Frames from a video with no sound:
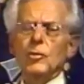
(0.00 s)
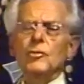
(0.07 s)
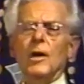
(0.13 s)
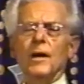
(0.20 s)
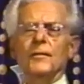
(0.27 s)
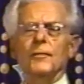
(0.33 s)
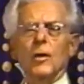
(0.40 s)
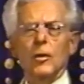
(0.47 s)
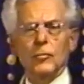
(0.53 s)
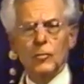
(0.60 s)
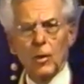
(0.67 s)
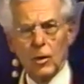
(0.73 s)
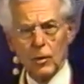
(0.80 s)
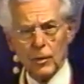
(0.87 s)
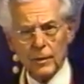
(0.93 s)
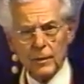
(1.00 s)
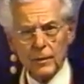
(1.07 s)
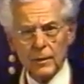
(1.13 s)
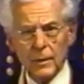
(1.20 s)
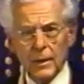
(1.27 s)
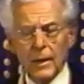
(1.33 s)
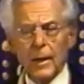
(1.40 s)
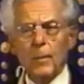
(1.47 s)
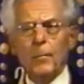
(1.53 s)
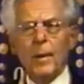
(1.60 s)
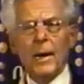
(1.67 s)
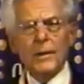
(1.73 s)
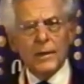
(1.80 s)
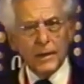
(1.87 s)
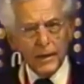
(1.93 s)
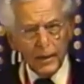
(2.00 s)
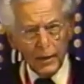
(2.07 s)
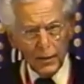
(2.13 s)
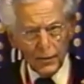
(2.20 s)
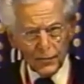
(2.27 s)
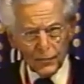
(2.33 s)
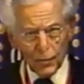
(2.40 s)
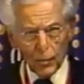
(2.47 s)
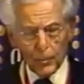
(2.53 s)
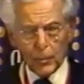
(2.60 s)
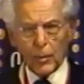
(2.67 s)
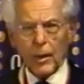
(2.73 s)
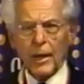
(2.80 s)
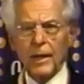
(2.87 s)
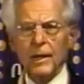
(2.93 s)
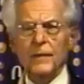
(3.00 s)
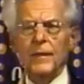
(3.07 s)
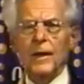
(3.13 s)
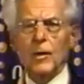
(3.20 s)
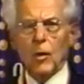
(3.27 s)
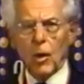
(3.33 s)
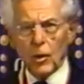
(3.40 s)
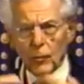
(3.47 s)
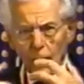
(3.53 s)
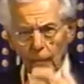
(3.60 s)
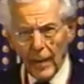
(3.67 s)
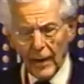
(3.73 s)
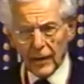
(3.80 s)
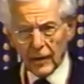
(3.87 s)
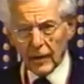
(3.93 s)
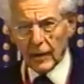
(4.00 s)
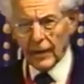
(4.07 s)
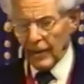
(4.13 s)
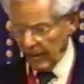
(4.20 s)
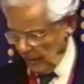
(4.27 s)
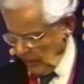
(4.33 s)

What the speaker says: just don't do it. But in so praying, then automatically